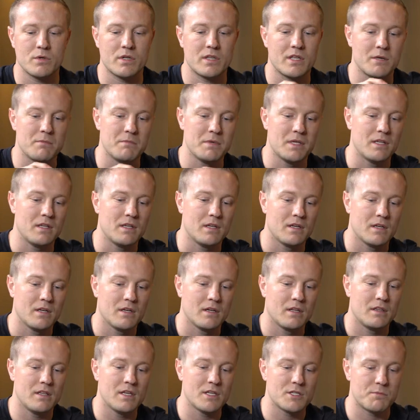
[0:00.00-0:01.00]
where they'd be
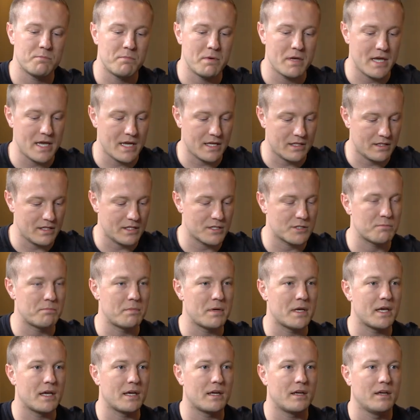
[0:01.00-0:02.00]
this
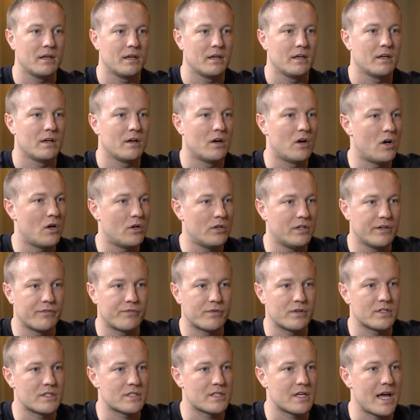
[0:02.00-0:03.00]
big, all
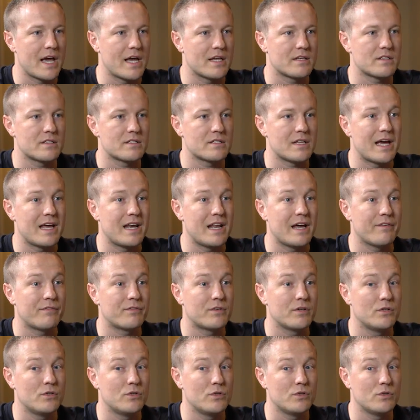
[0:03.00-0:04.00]
different sizes. I'd have
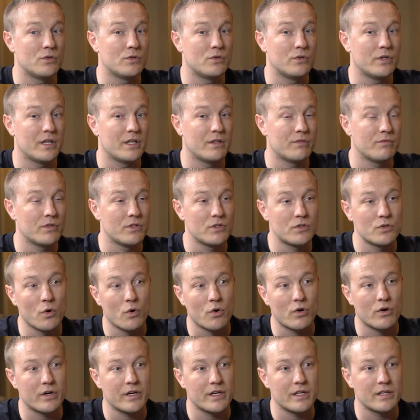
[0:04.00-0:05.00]
to do
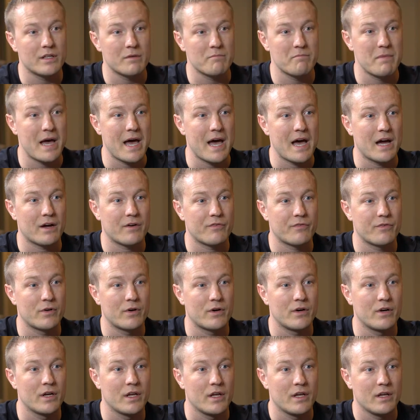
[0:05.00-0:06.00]
inventory in the back
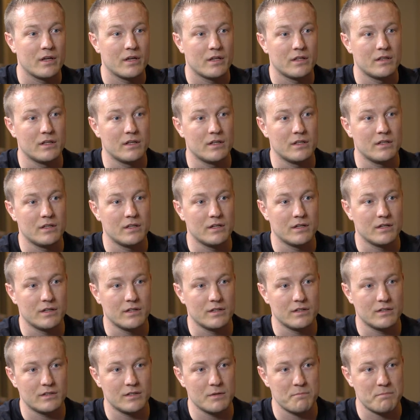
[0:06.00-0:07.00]
for
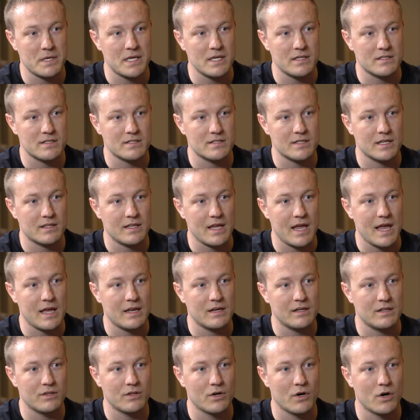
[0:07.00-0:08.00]
the pieces at the
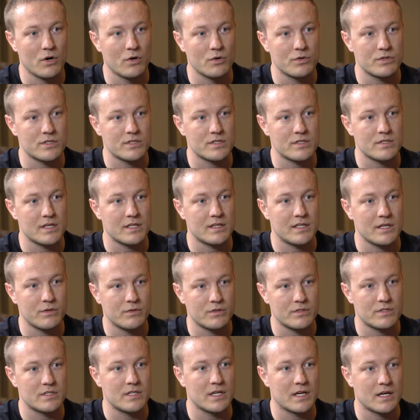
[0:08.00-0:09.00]
end of the hoses that they
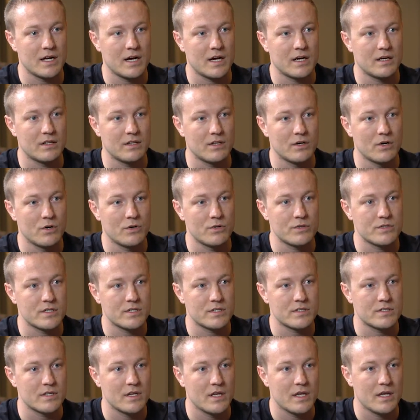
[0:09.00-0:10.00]
would stick onto the
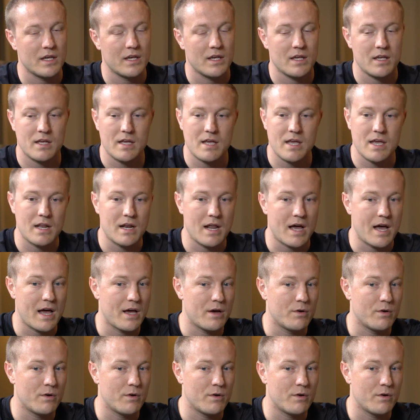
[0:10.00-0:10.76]
hoses. And